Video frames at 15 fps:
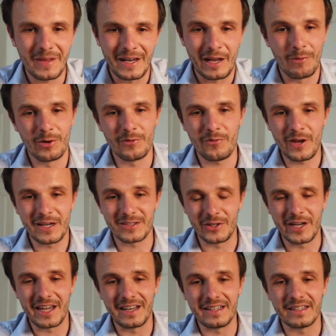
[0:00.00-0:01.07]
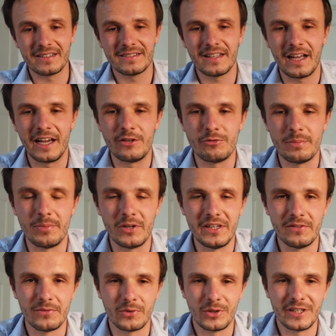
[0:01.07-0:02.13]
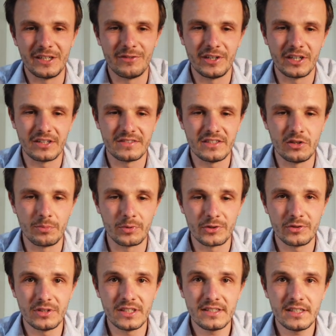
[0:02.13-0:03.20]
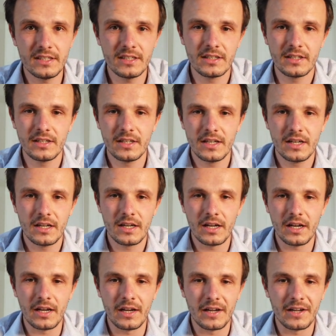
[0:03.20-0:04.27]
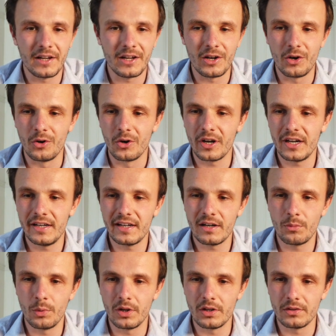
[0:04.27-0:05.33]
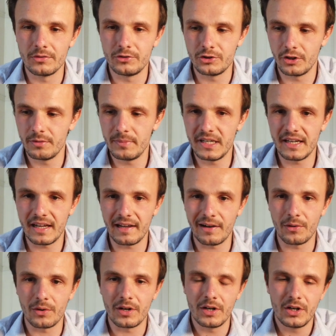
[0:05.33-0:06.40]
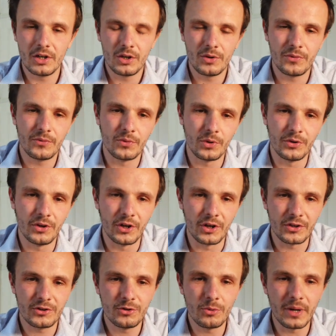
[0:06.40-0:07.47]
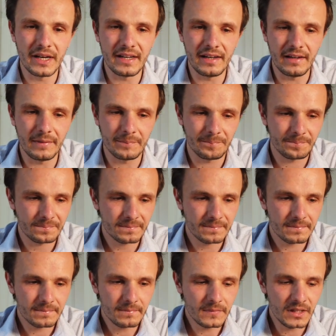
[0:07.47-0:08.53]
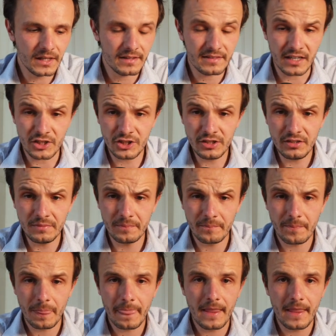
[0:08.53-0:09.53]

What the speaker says: And I want to thank again IEEE for giving us the opportunity. Aurélien will join me now for the Q&A session.